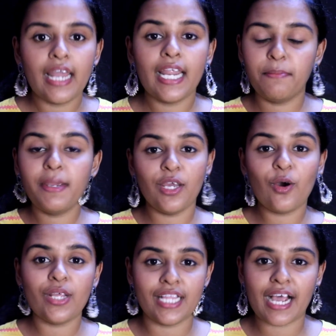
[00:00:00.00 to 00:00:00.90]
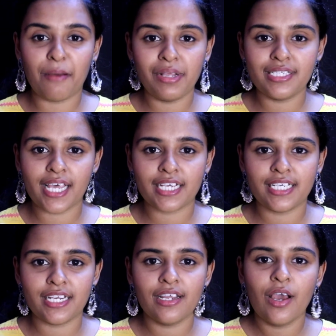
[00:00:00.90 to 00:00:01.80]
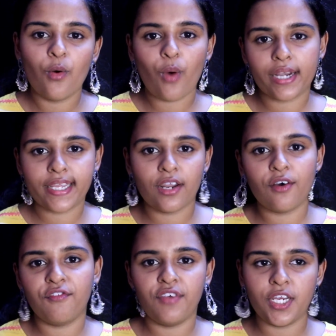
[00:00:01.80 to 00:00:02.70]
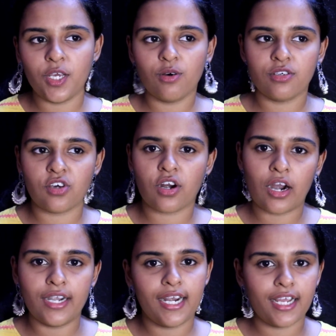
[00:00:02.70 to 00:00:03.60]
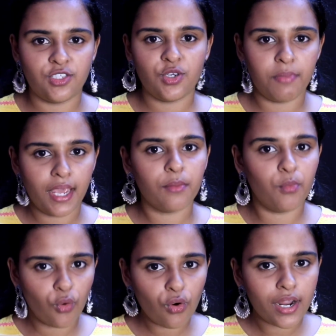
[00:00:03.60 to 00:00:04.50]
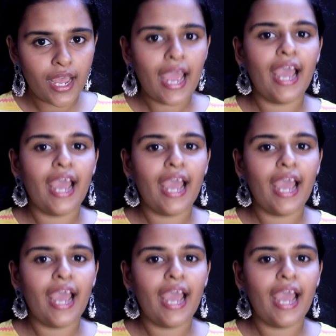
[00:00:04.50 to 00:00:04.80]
let me know in the comment section what kind of videos or content I should make more